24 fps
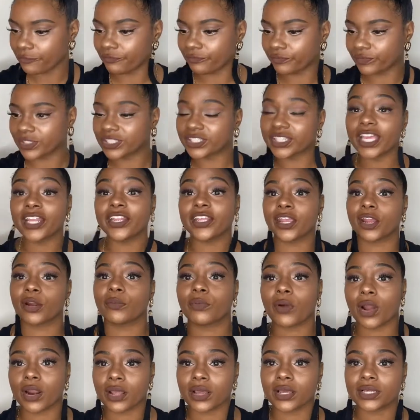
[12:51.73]
skincare
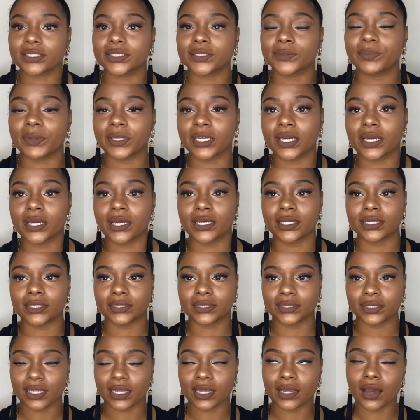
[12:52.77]
products,
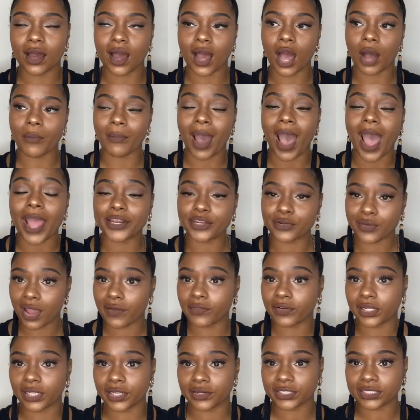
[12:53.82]
because I do have a
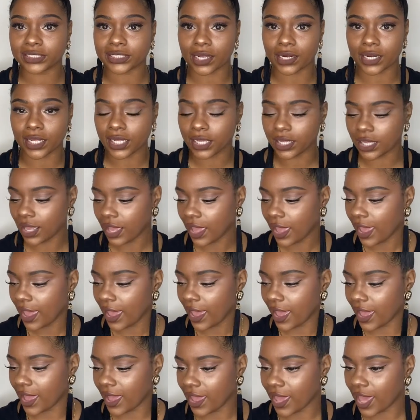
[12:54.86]
Clarisonic,
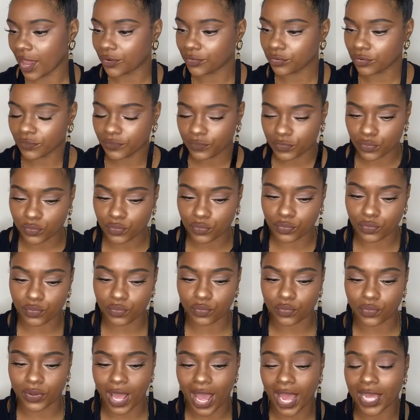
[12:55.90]
and I don't know if
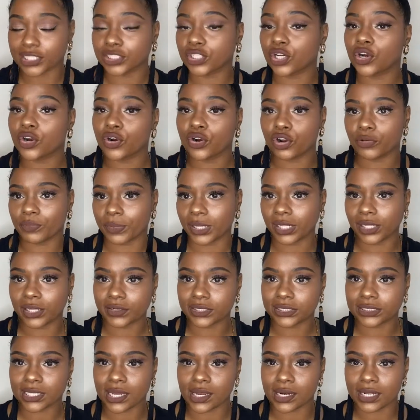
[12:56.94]
you guys heard, but
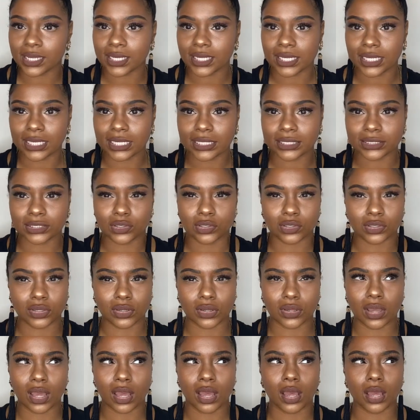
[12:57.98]
Clarisonic is
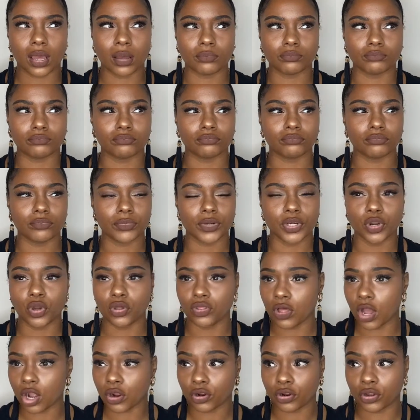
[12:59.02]
no
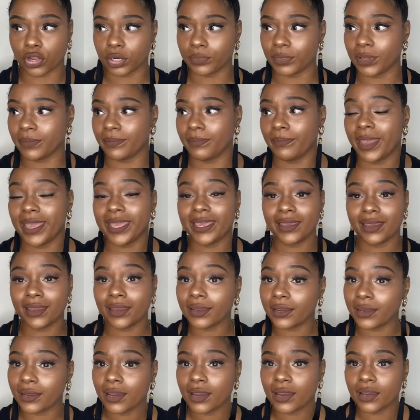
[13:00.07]
longer gonna be
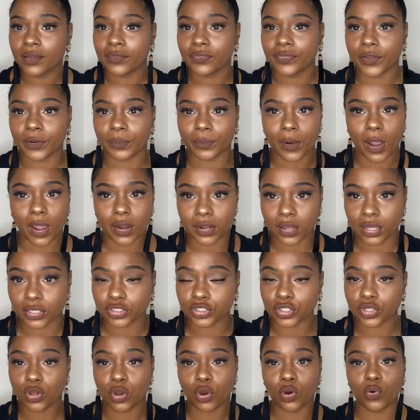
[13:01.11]
making their products.
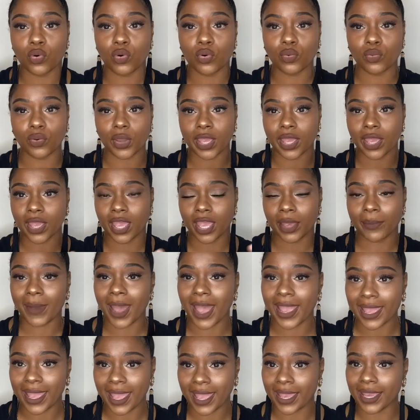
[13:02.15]
No
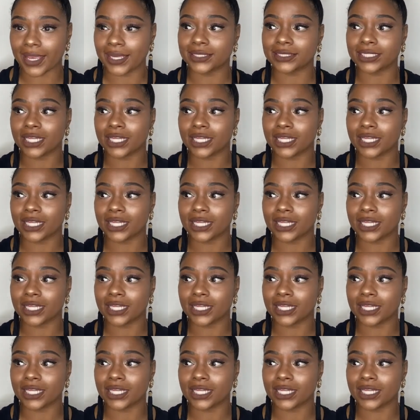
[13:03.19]
MIAs,